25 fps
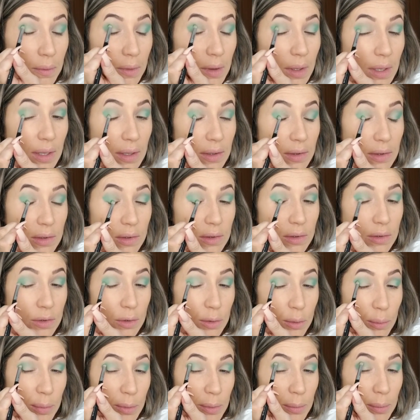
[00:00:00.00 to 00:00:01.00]
It's a
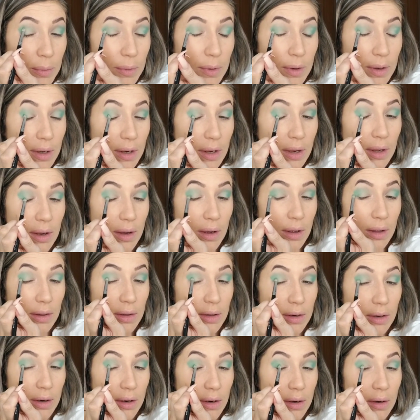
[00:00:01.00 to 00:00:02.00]
super pretty
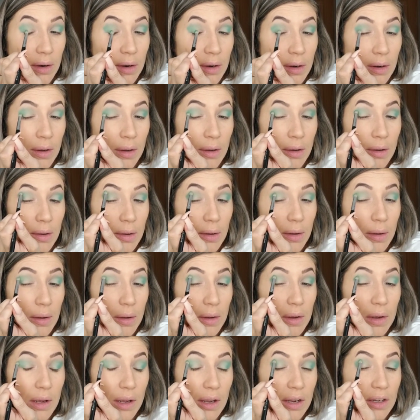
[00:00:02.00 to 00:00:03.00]
color.
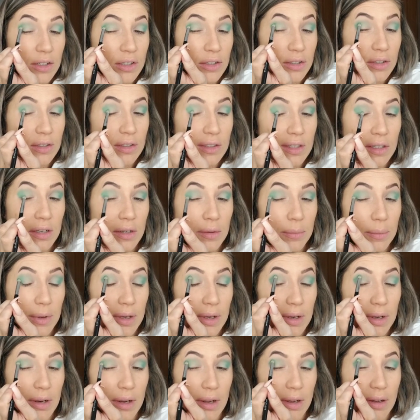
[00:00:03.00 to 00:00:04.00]
I just had my
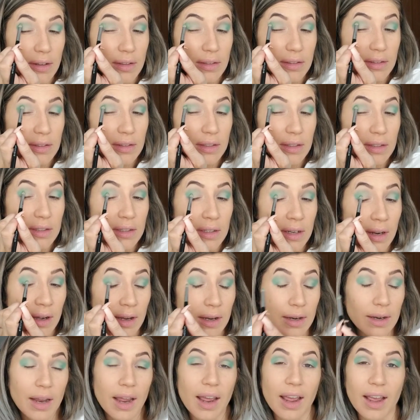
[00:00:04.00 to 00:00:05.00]
nails
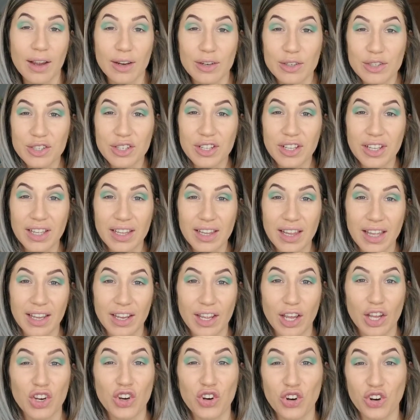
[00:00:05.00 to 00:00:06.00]
done actually like
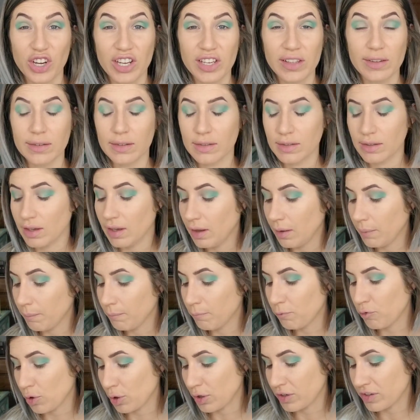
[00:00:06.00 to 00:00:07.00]
a green scheme
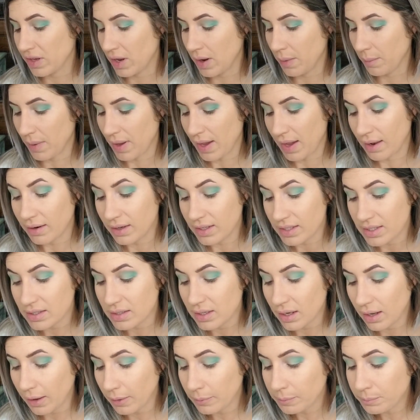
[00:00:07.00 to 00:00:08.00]
for St. Patty's
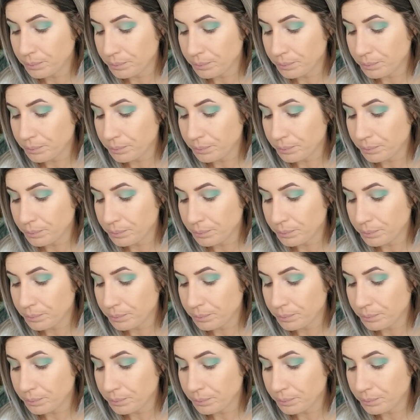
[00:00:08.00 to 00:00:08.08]
Day.